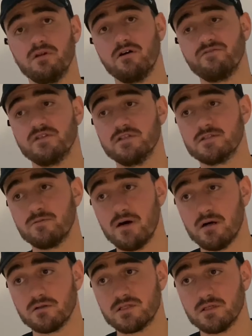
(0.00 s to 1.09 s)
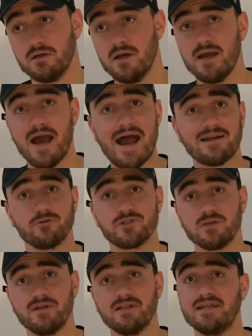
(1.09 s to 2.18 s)
enough as well. So ankle
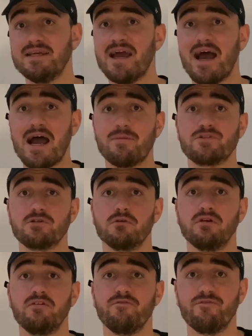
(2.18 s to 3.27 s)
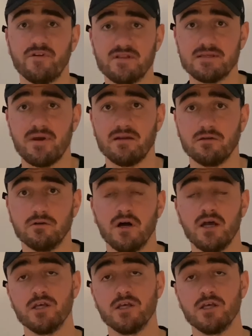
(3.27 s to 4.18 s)
stability, absolutely fundamental.